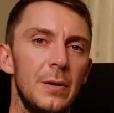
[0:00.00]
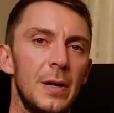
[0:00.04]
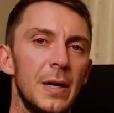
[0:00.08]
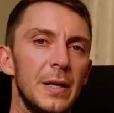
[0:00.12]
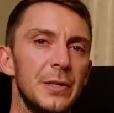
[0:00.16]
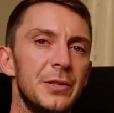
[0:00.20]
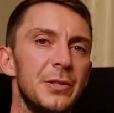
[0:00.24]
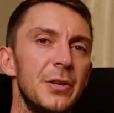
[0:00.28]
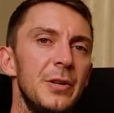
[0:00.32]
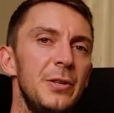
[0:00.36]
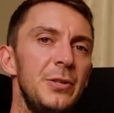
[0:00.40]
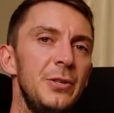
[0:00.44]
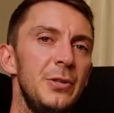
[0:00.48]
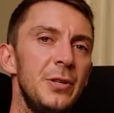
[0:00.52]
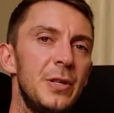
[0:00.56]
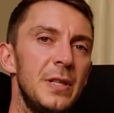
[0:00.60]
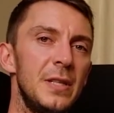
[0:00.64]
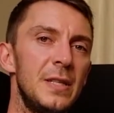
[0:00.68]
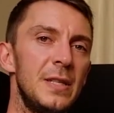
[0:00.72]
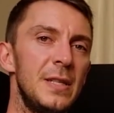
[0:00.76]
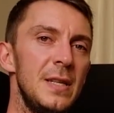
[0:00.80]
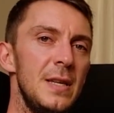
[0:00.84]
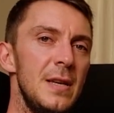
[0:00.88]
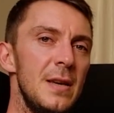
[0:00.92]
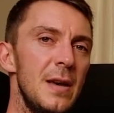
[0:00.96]
So as you can
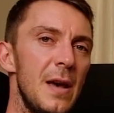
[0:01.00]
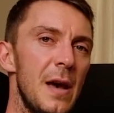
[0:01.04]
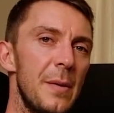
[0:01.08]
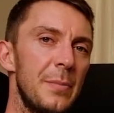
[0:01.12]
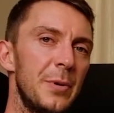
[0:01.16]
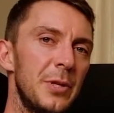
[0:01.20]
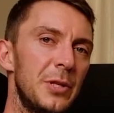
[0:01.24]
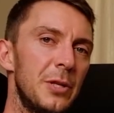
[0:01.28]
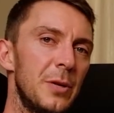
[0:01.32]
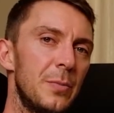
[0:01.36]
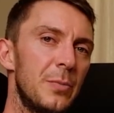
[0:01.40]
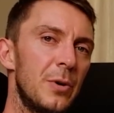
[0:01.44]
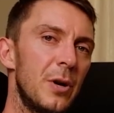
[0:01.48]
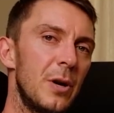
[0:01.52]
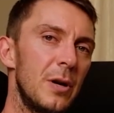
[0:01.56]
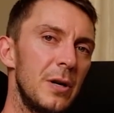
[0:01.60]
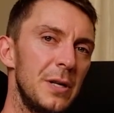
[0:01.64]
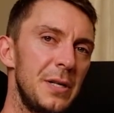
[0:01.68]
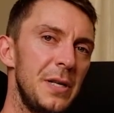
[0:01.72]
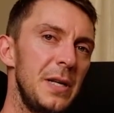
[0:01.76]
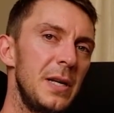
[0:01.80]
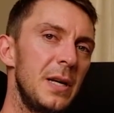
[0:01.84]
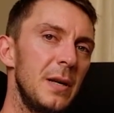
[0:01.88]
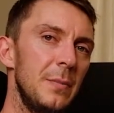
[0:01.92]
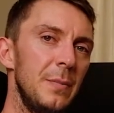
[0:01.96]
see, aperture
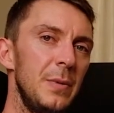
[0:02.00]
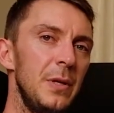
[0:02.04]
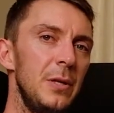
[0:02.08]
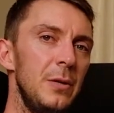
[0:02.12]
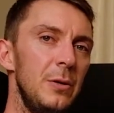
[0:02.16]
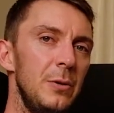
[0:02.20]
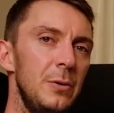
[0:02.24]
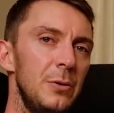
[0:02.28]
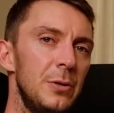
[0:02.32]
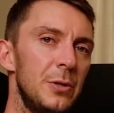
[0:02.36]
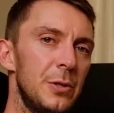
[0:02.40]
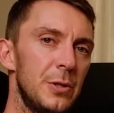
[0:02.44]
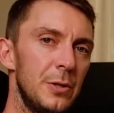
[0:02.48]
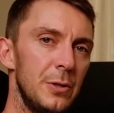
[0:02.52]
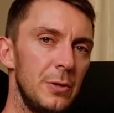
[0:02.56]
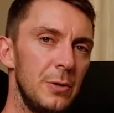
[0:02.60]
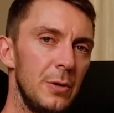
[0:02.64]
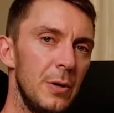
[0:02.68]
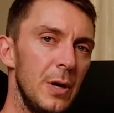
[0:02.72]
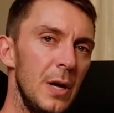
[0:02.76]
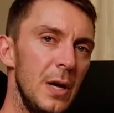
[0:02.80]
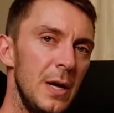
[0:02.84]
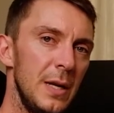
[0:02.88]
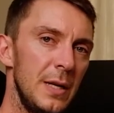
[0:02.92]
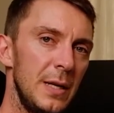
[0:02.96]
priority can be used
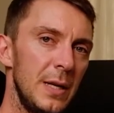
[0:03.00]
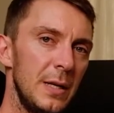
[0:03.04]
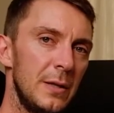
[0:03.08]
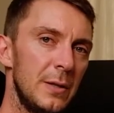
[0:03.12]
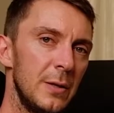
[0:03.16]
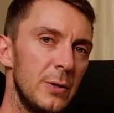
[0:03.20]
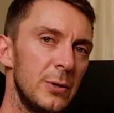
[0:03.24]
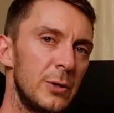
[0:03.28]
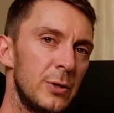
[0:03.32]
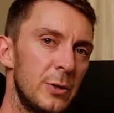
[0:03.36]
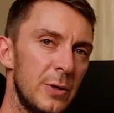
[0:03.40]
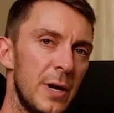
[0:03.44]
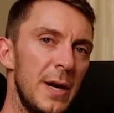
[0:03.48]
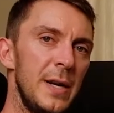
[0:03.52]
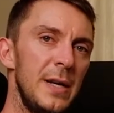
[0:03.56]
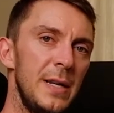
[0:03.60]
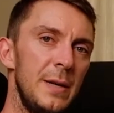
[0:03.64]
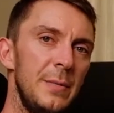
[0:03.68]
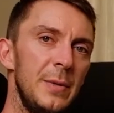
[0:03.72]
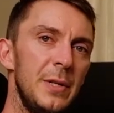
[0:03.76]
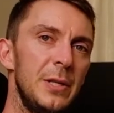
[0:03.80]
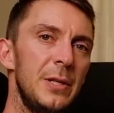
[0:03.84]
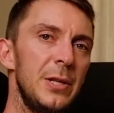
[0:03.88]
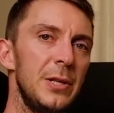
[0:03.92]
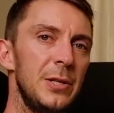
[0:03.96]
to get those great
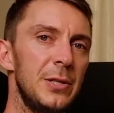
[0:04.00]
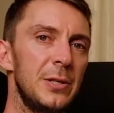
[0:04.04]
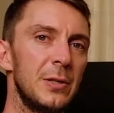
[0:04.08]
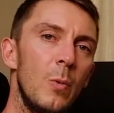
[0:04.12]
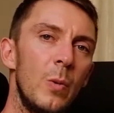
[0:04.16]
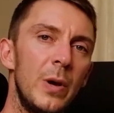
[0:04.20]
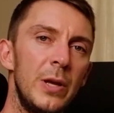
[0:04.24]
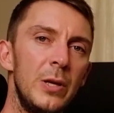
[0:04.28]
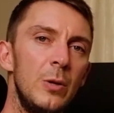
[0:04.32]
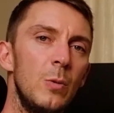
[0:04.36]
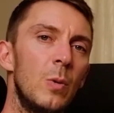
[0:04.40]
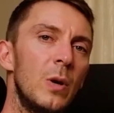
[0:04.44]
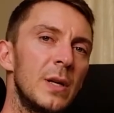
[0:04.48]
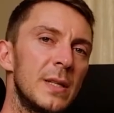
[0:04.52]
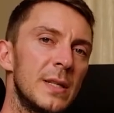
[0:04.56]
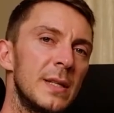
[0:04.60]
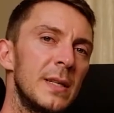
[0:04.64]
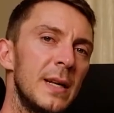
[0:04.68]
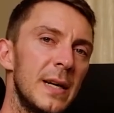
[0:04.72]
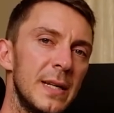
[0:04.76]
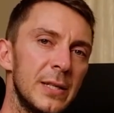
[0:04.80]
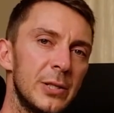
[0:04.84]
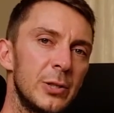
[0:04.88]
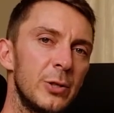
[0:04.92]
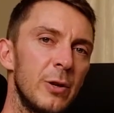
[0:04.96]
images where you want a
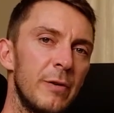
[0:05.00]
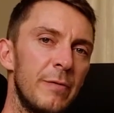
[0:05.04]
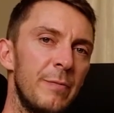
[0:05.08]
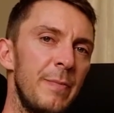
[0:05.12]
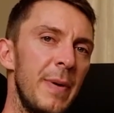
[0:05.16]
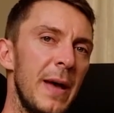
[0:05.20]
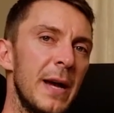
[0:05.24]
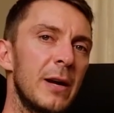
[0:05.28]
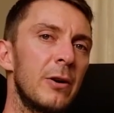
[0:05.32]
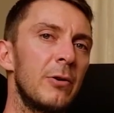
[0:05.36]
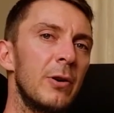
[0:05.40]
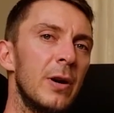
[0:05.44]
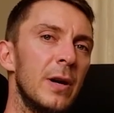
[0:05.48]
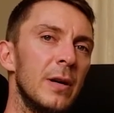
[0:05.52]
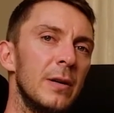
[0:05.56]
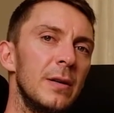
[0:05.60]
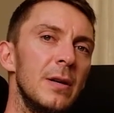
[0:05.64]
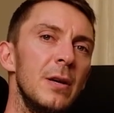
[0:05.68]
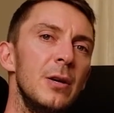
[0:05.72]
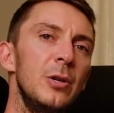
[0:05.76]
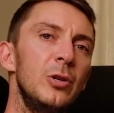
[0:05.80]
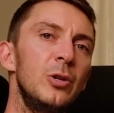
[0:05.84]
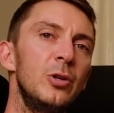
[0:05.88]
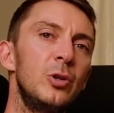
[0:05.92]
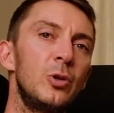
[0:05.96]
nice soft background
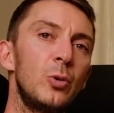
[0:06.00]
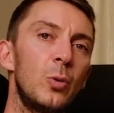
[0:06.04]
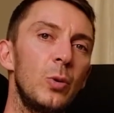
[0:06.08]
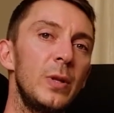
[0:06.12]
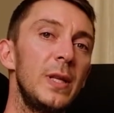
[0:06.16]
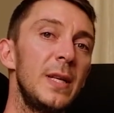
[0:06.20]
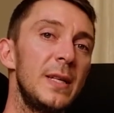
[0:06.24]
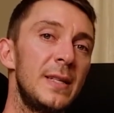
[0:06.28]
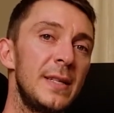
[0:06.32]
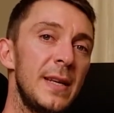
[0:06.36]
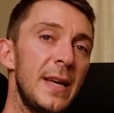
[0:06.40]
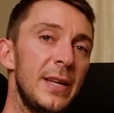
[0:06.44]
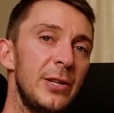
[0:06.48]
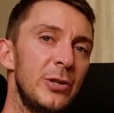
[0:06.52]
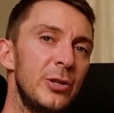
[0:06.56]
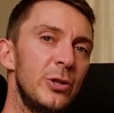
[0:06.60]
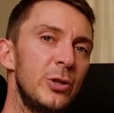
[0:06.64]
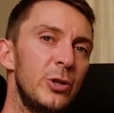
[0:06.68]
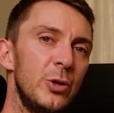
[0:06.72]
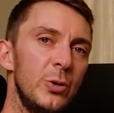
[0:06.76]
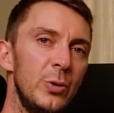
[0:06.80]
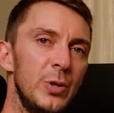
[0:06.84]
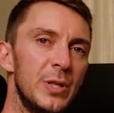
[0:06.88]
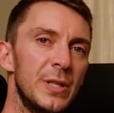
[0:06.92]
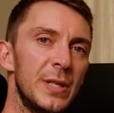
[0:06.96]
to draw the attention
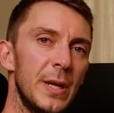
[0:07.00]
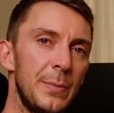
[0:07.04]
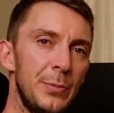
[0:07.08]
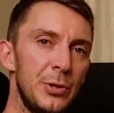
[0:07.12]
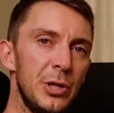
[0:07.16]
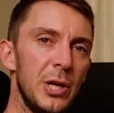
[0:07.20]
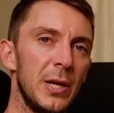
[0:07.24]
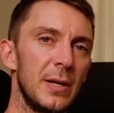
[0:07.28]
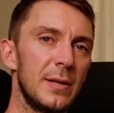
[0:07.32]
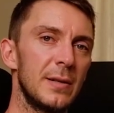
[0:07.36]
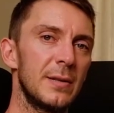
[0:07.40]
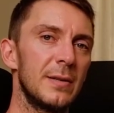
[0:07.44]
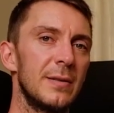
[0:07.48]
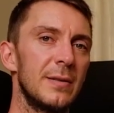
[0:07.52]
to the subject.